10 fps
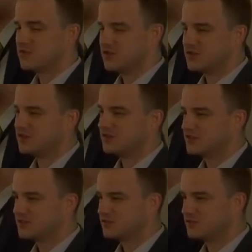
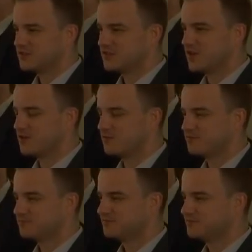
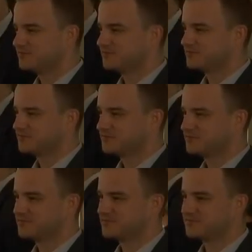
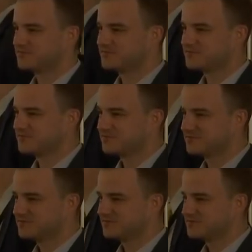
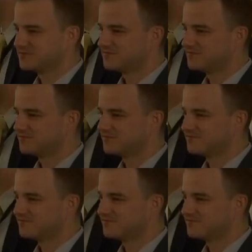[no speech]